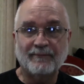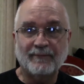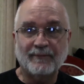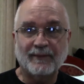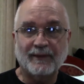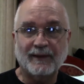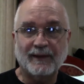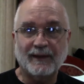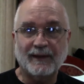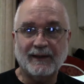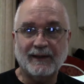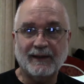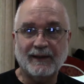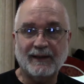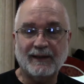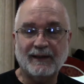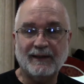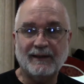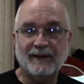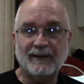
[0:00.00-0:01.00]

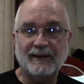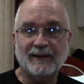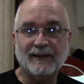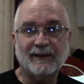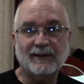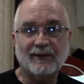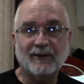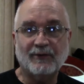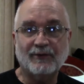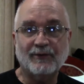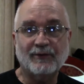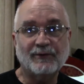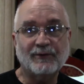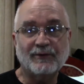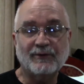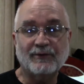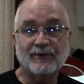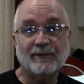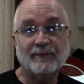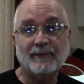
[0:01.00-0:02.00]
and it can also
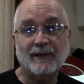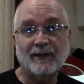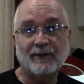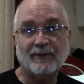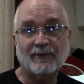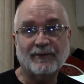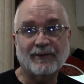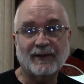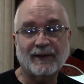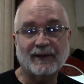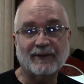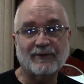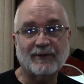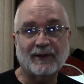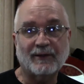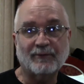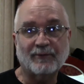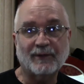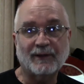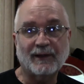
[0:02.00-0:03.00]
do some other things
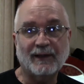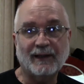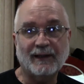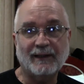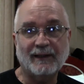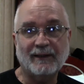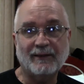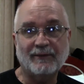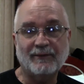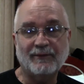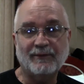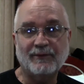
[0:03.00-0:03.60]
unrelated